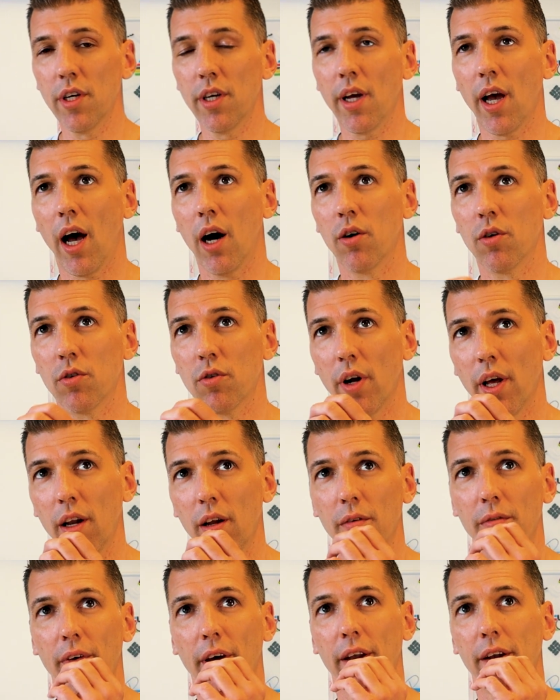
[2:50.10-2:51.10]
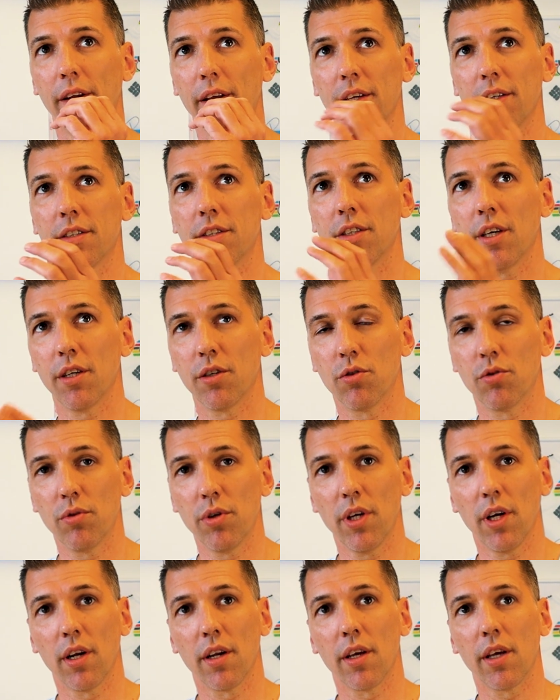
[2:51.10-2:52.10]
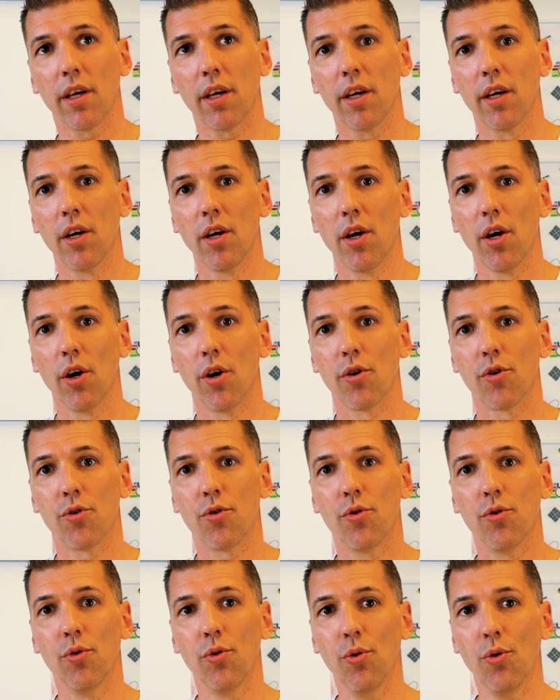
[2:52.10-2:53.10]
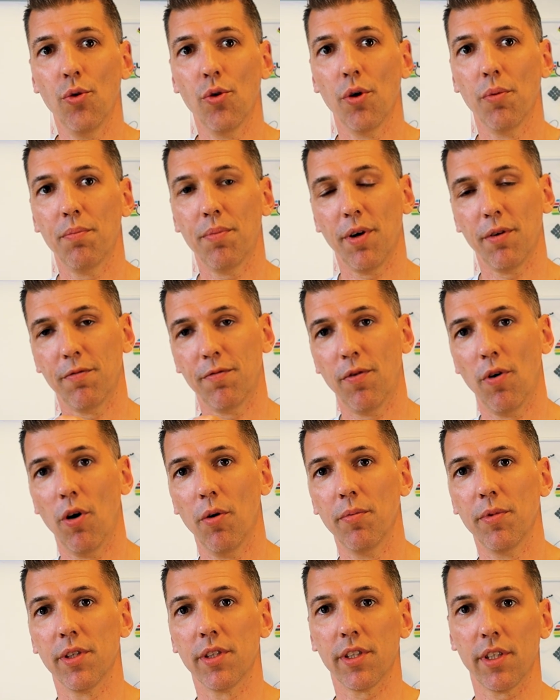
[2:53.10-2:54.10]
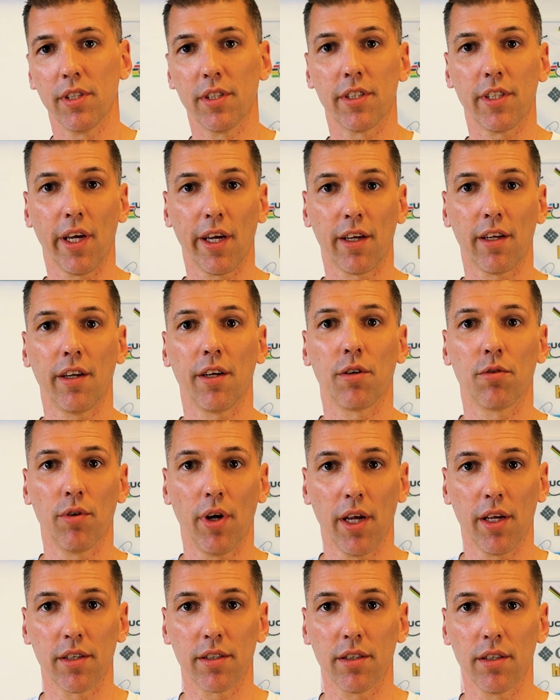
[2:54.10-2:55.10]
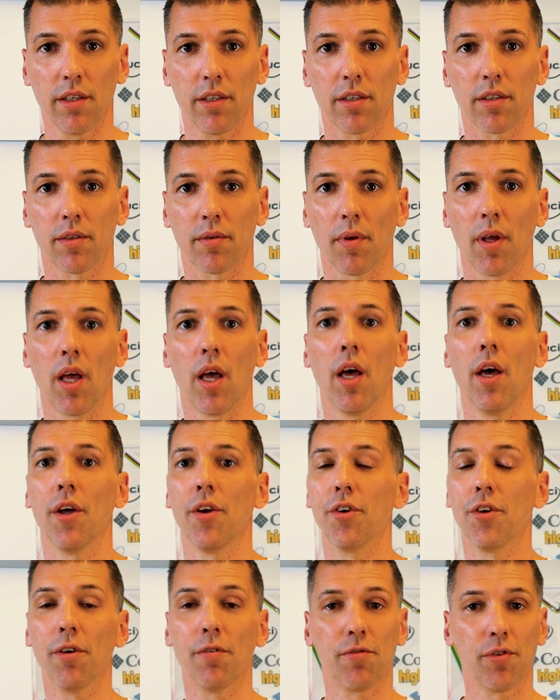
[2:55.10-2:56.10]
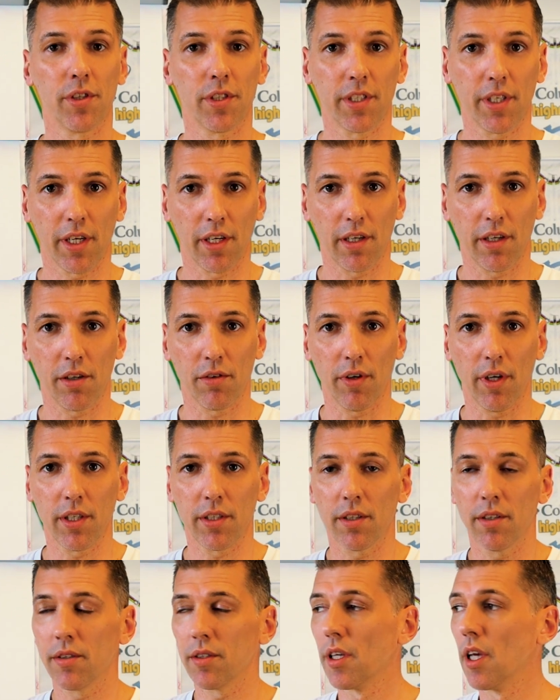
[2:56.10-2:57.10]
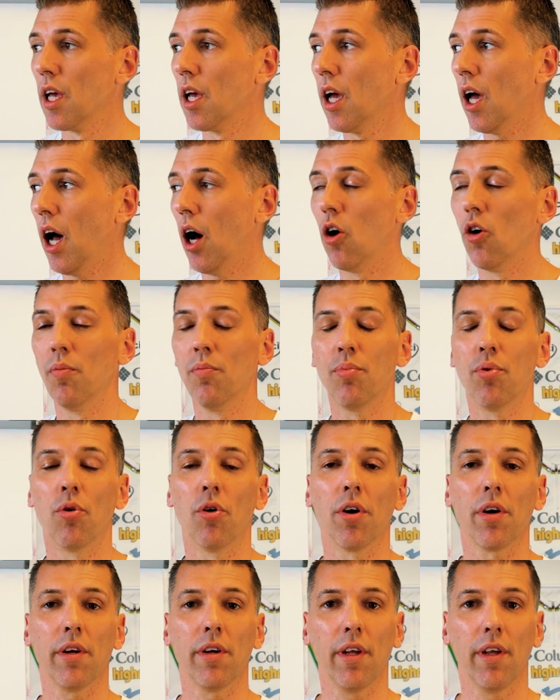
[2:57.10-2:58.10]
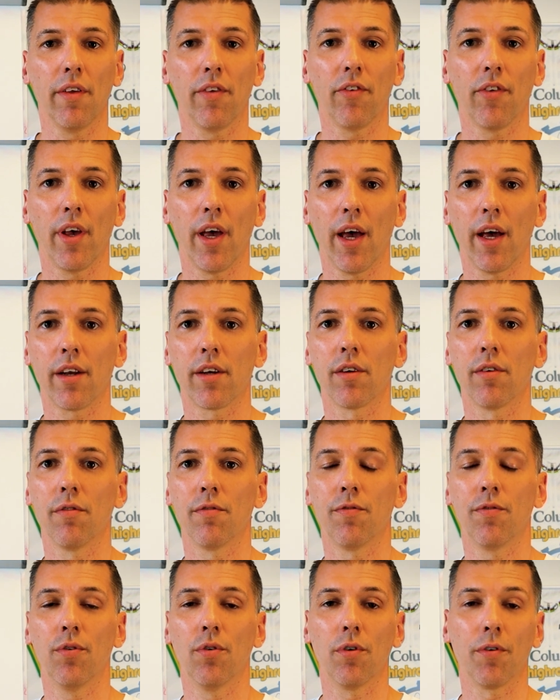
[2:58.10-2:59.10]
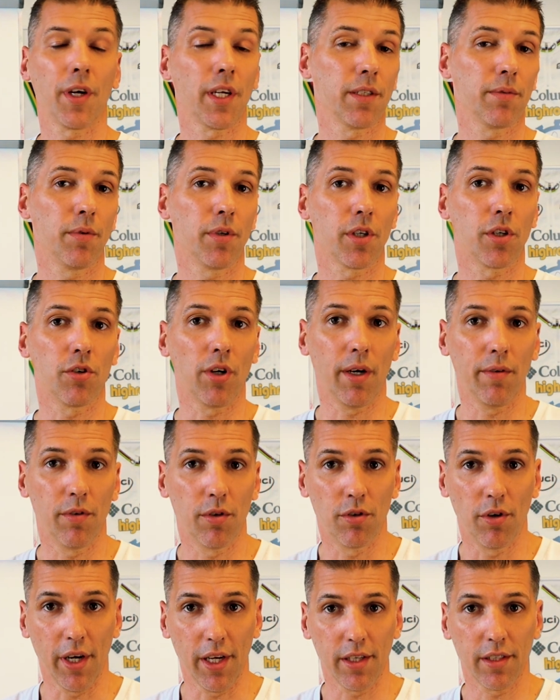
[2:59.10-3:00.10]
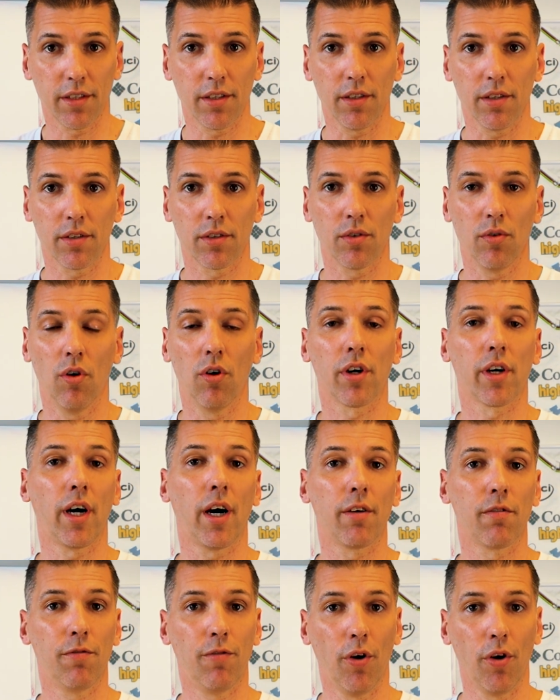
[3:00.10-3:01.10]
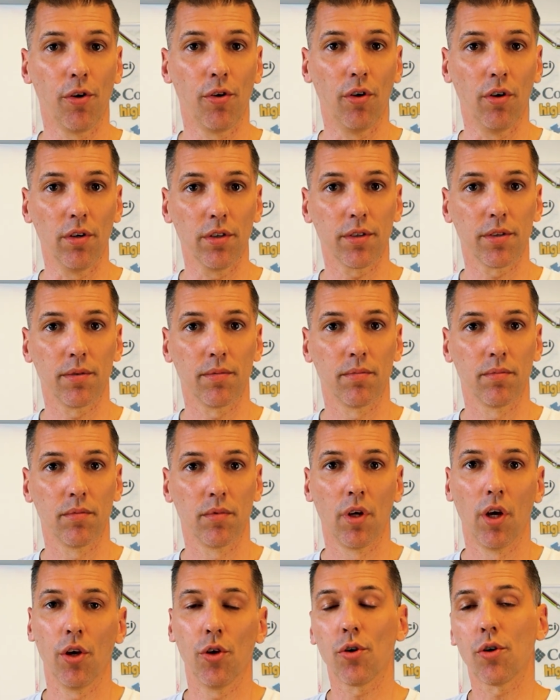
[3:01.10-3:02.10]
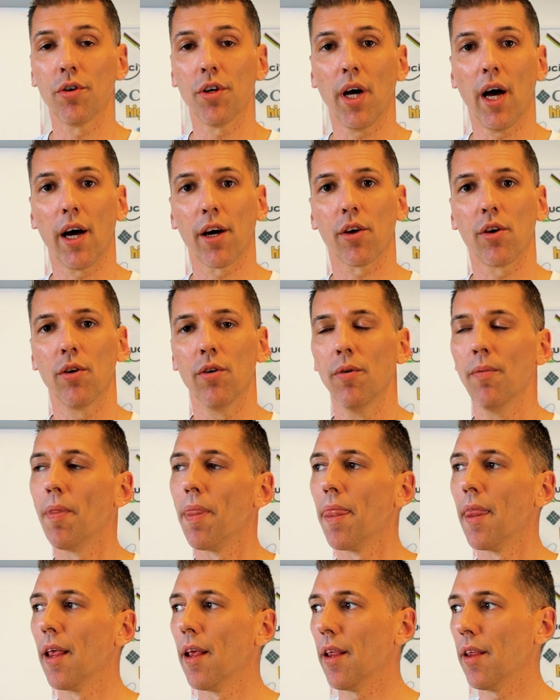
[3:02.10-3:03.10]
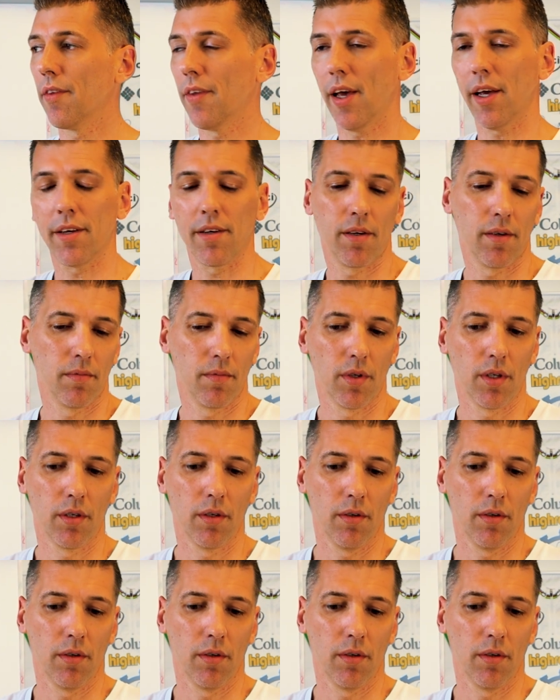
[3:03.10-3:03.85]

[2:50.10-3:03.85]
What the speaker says: how relevant is that really to performance in cycling races, different cycling races? How important is that for example, gravel races or Gran Fondos? You could argue that